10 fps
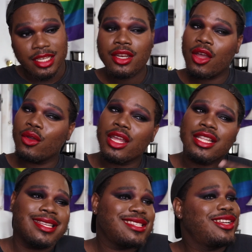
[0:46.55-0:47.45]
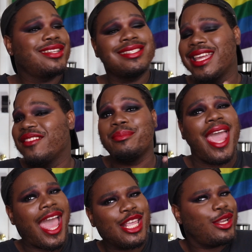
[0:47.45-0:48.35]
You know, it's good to give
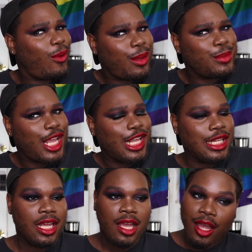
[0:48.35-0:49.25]
back. You know what I'm saying?